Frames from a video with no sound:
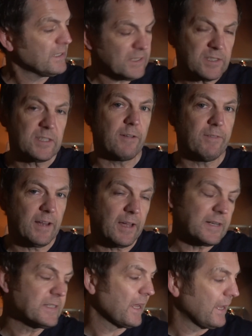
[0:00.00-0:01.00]
a 7 out
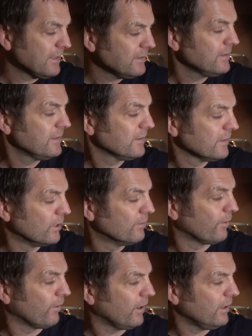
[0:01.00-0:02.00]
of 10
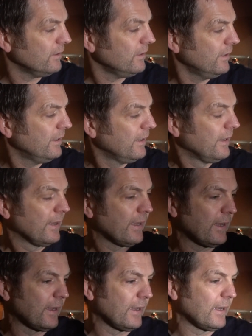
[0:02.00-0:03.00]
overall.
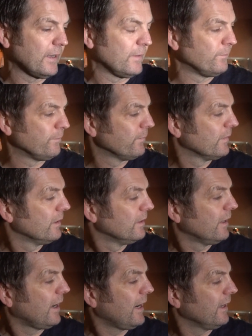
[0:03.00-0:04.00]

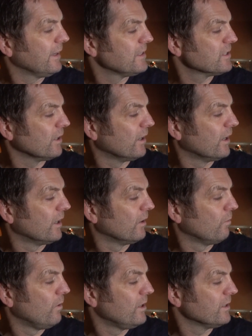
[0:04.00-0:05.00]
Highlights are
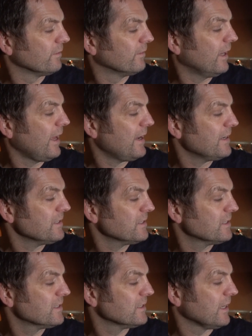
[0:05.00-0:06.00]
Wall of
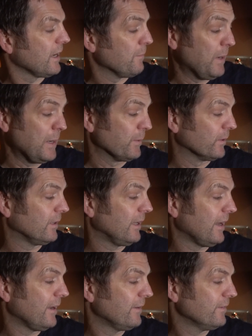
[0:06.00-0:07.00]
Glass, Paper
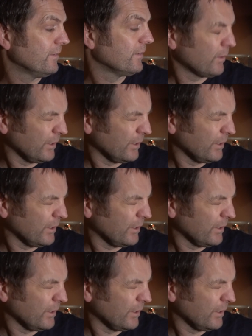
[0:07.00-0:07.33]
Crown